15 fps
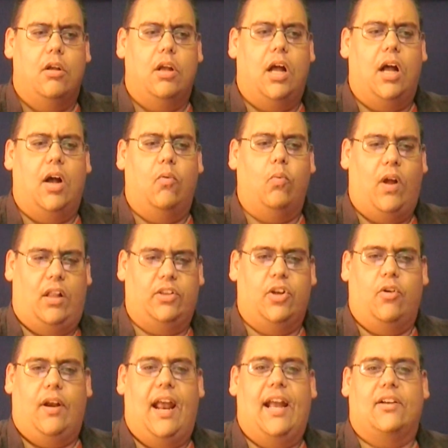
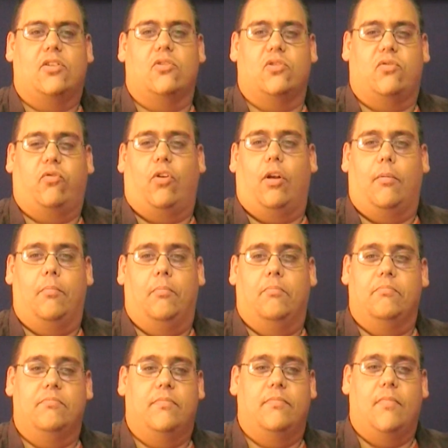well-known actors from
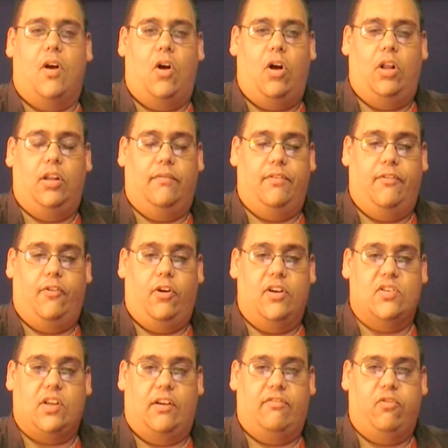all of the
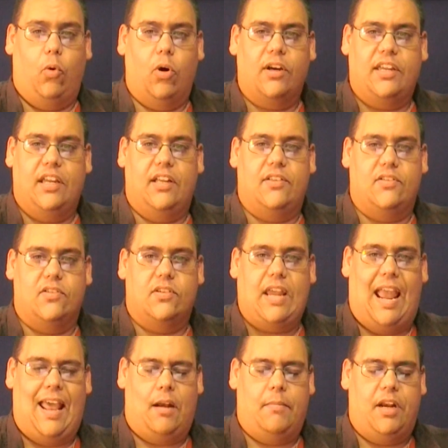various, like, Four Kids
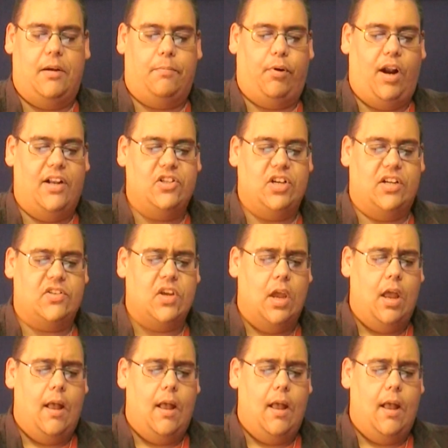animated projects.